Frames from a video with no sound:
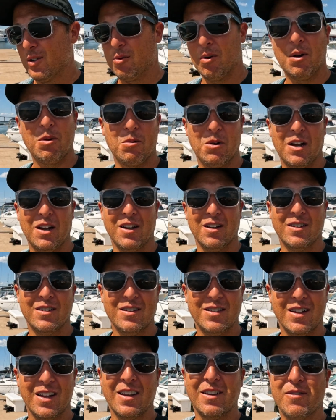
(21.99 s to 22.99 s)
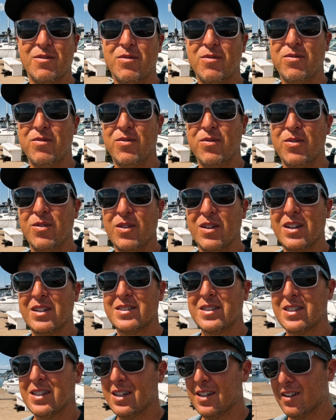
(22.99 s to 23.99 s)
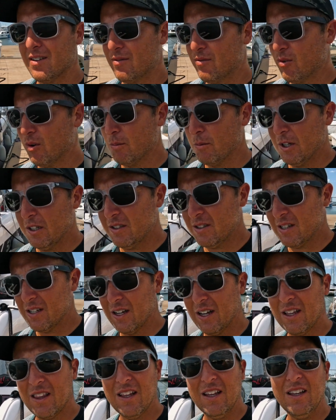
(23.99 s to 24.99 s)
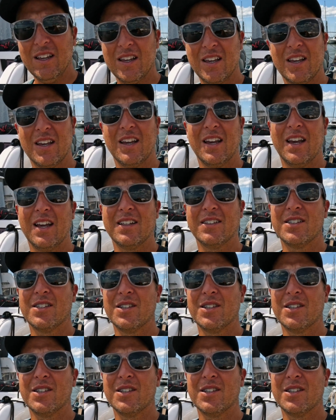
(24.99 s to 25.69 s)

quite a while, like, well, let's see, 4 months, I think. And